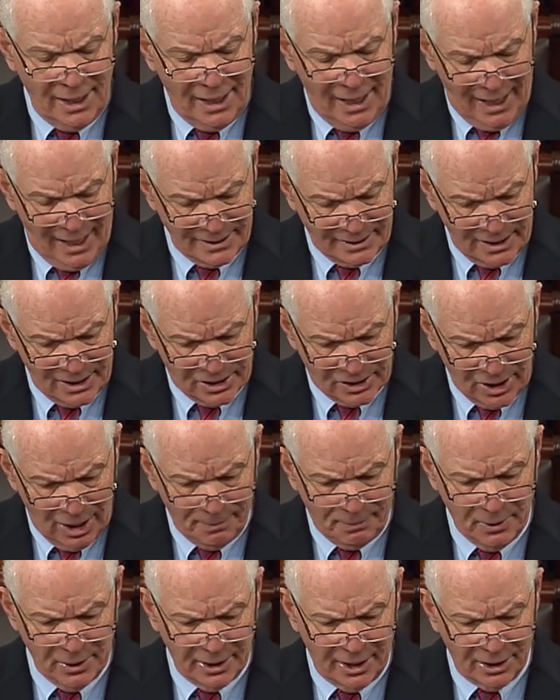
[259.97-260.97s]
As a
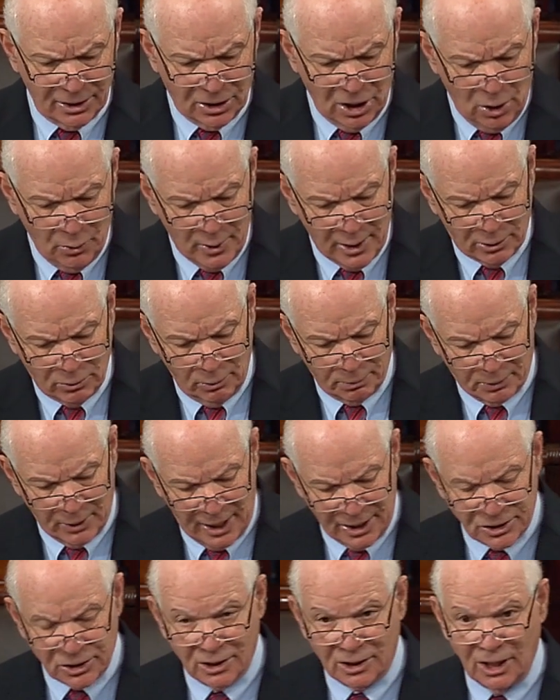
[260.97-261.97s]
separate and co-equal
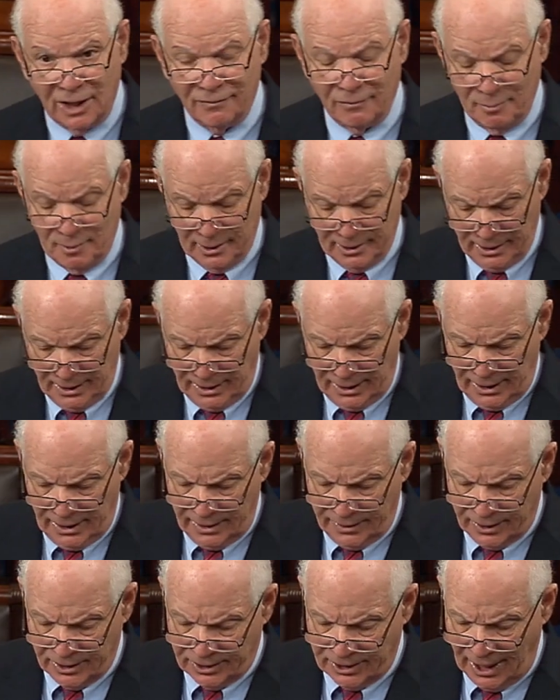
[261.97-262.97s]
branch of government,
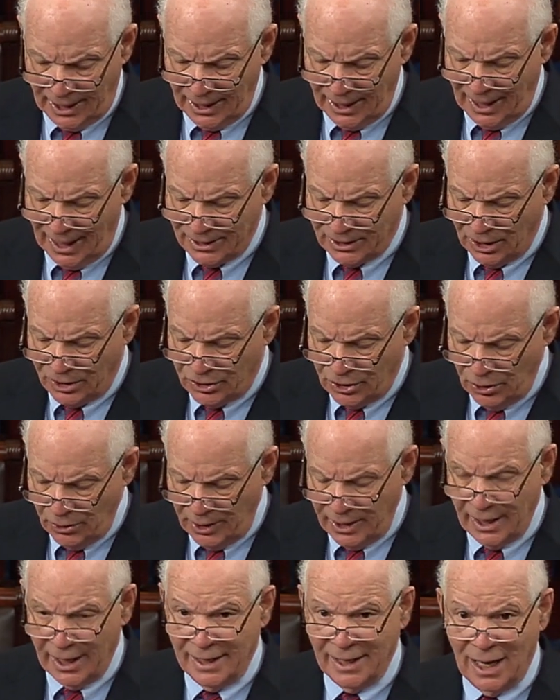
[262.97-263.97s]
the Senate has a
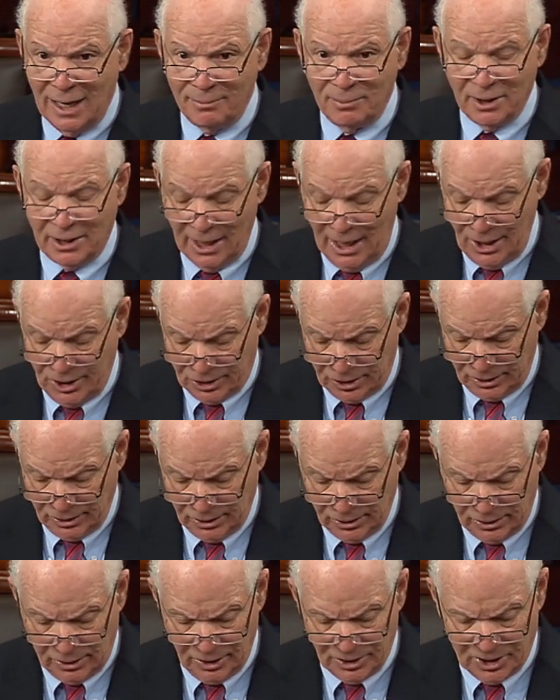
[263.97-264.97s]
duty and obligation
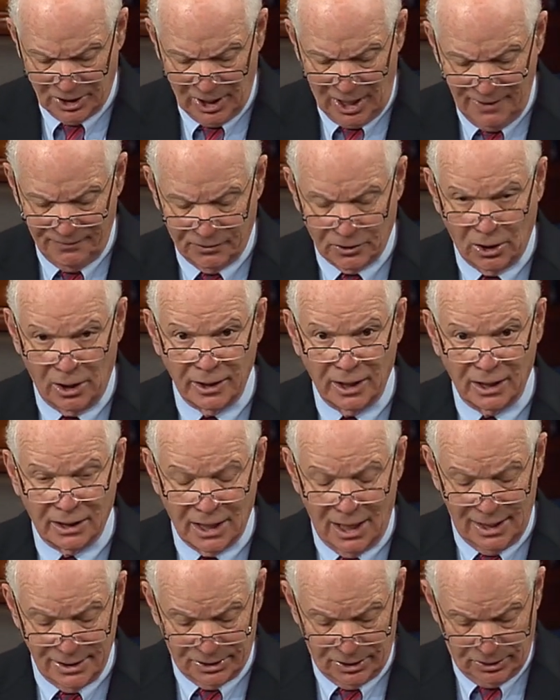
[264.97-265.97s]
to safeguard our
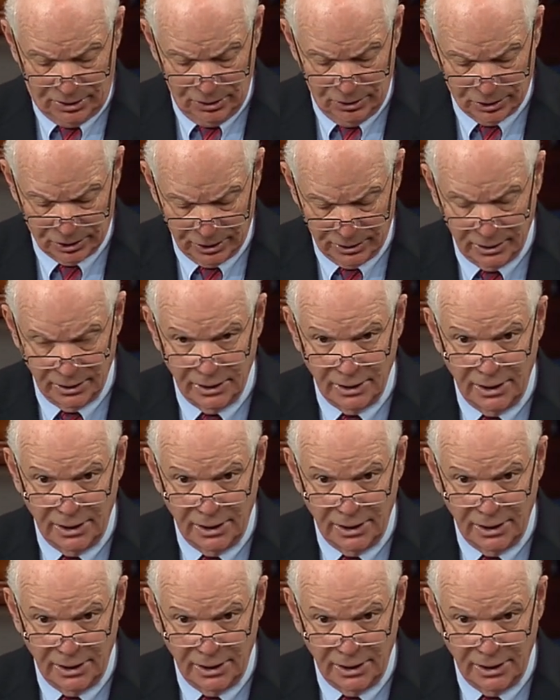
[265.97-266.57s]
Constitution.